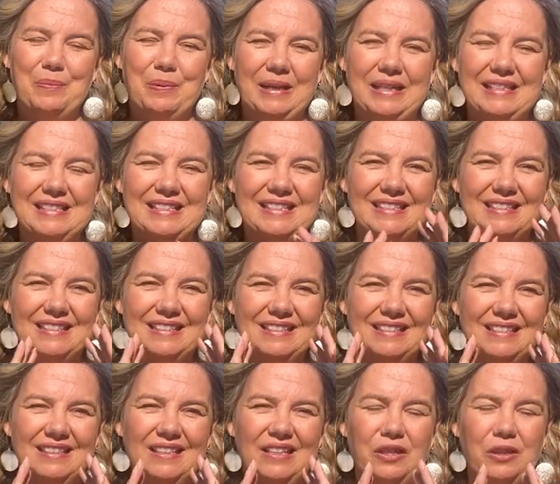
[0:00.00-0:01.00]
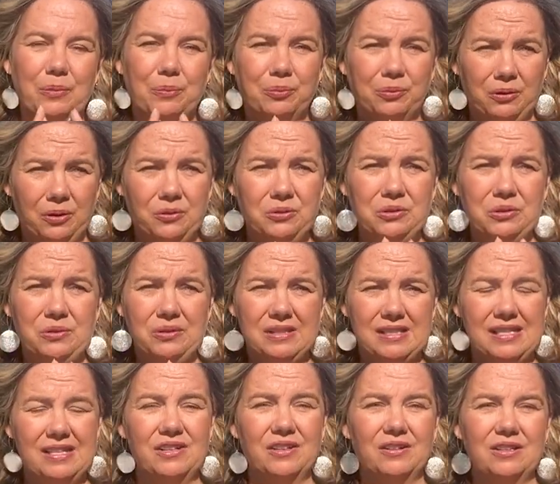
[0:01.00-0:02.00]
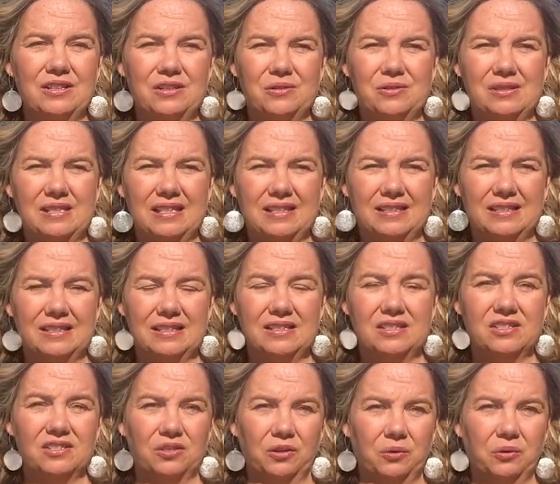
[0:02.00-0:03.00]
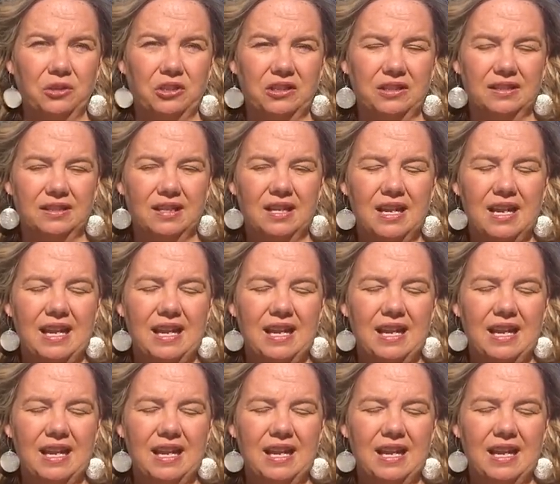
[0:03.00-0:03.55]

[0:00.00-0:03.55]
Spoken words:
But the produce here in New Zealand is so good.